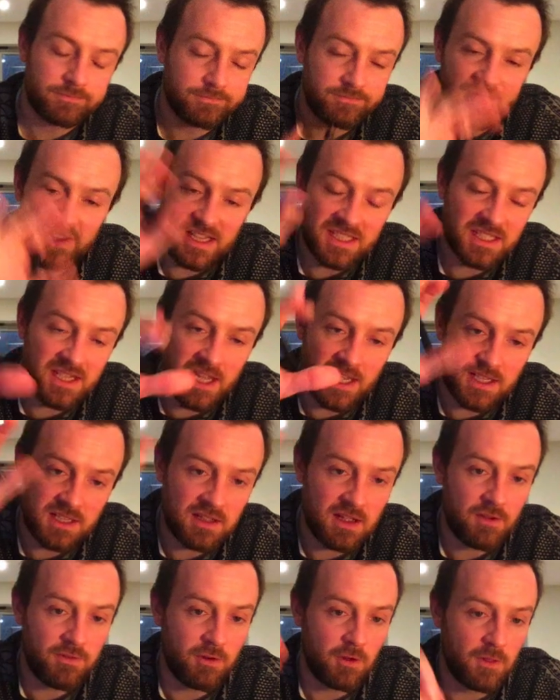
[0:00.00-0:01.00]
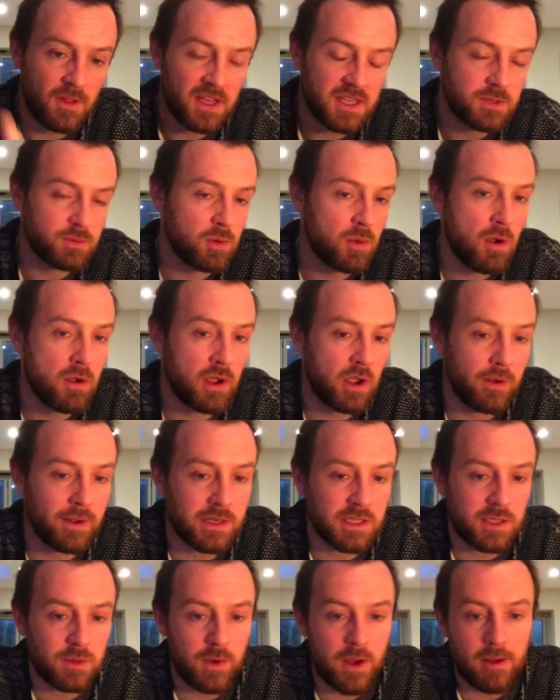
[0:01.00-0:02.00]
Fascinating stuff on this. We won't go
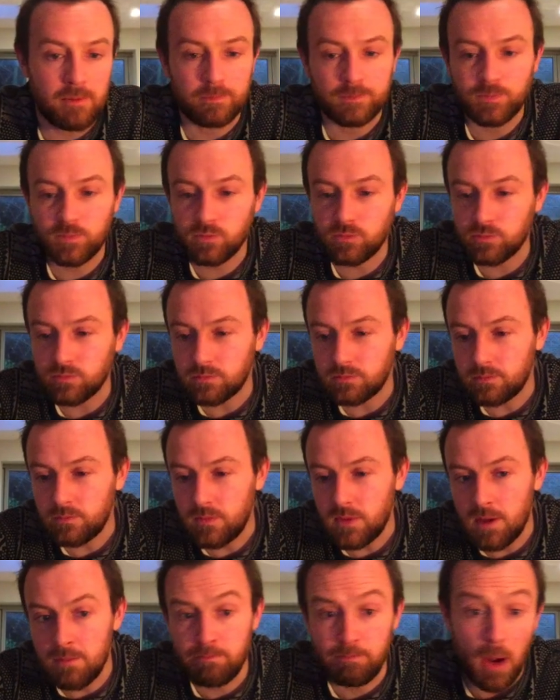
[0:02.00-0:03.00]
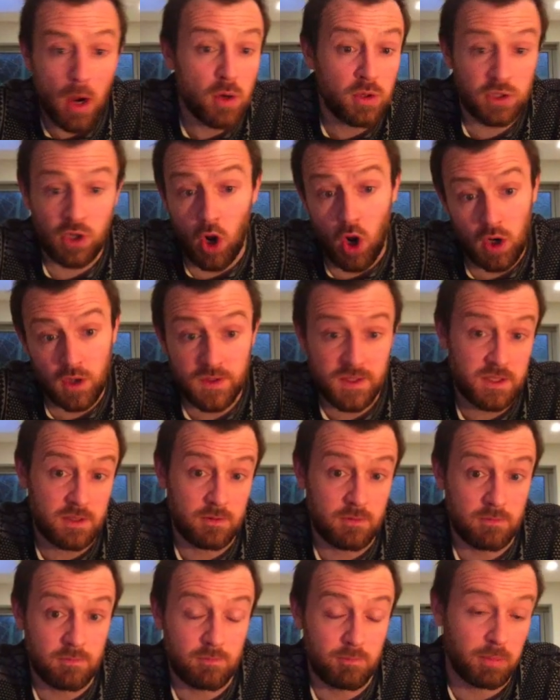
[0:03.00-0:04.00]
into it. Botox
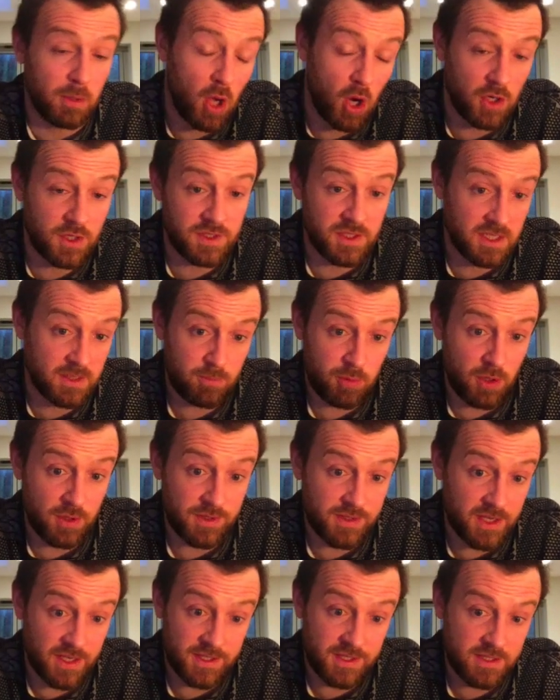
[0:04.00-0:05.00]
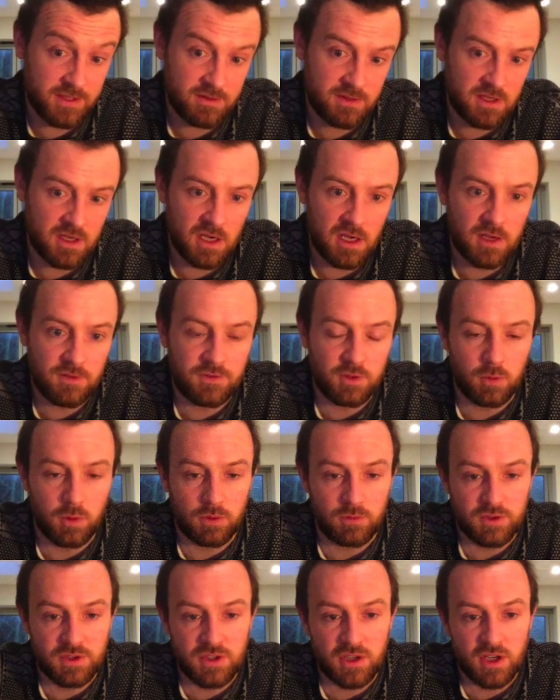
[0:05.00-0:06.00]
blocks this process. If you want
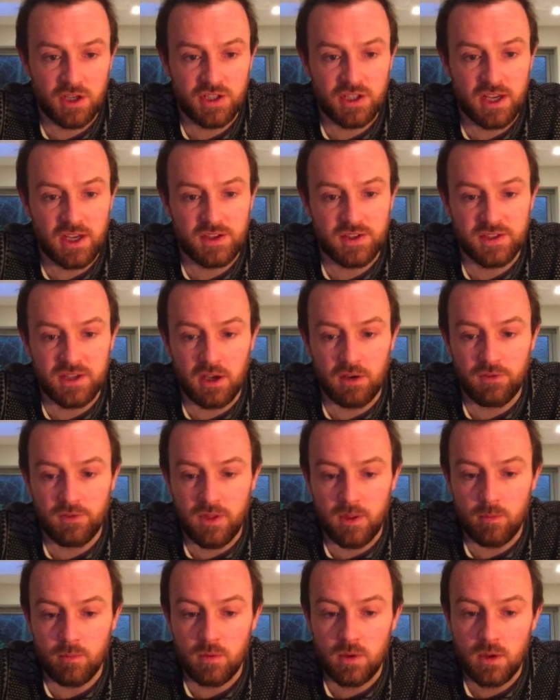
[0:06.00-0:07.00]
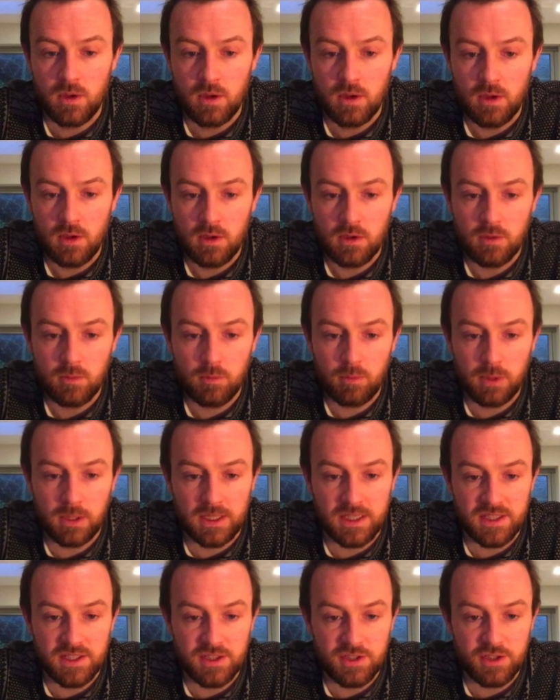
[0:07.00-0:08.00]
to research that yourself, then
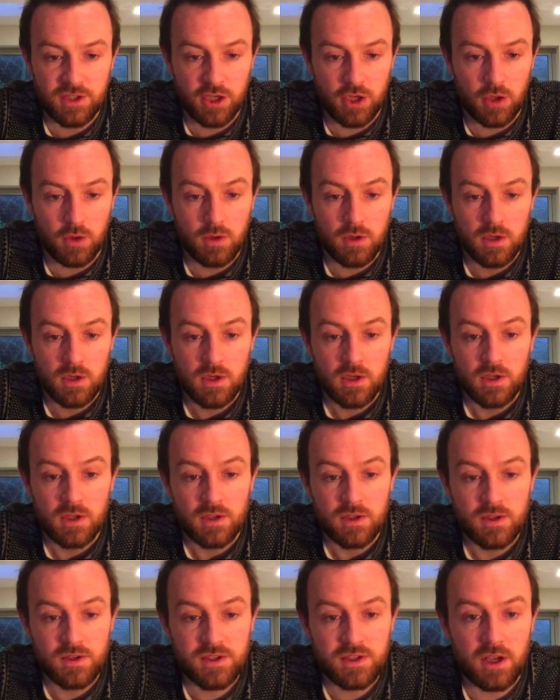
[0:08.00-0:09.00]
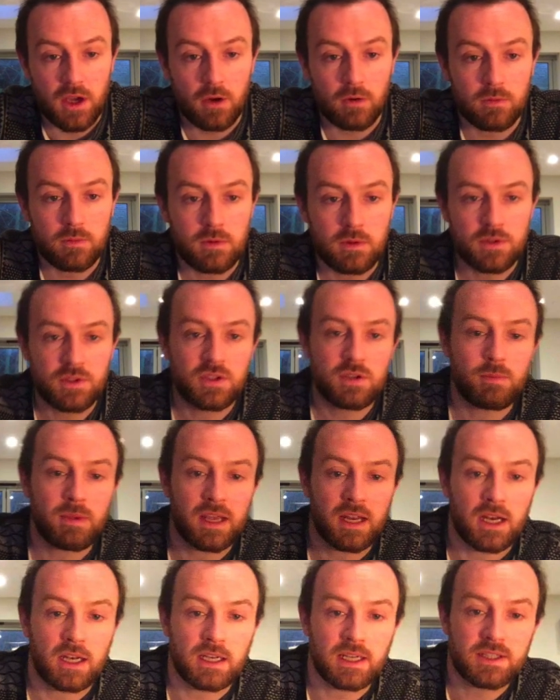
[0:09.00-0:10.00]
please do. So zooming
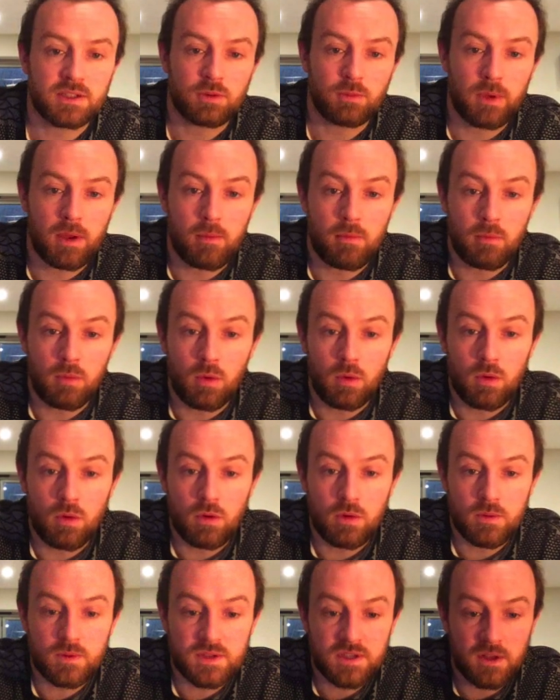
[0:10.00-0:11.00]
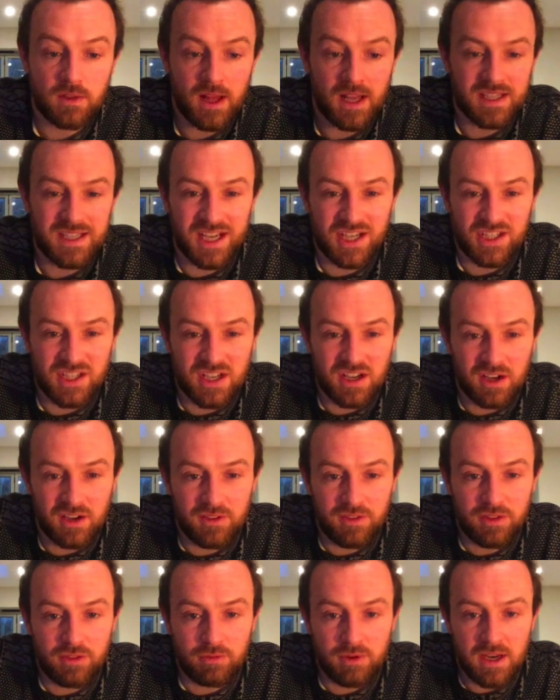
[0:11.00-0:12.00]
in a little bit more. So that's actually kind
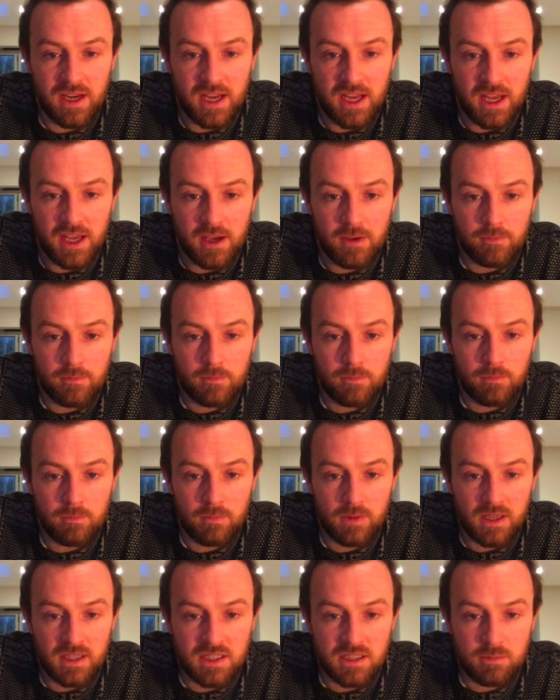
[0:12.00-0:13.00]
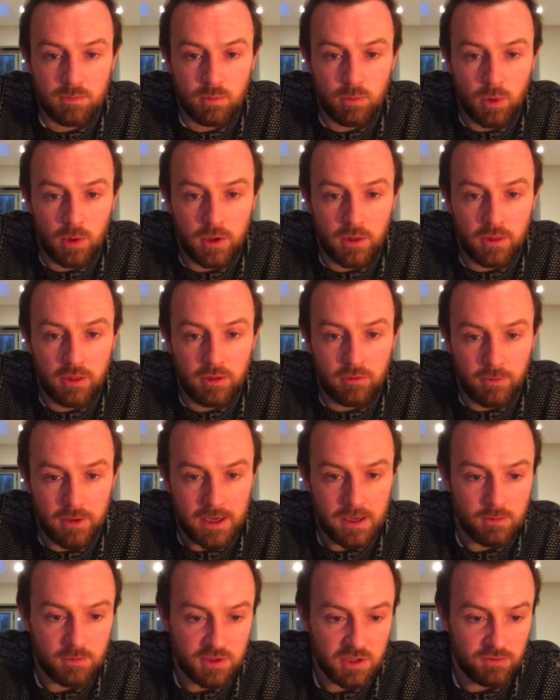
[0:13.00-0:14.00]
of 3 here. That's point
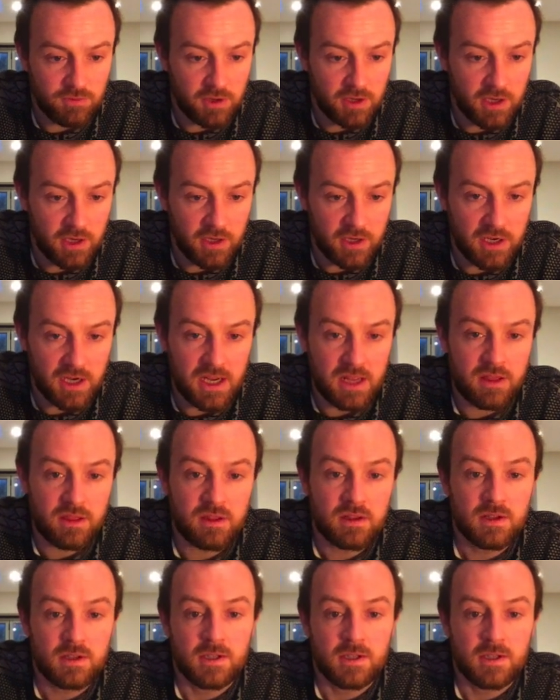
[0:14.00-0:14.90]
3, which I've written underneath.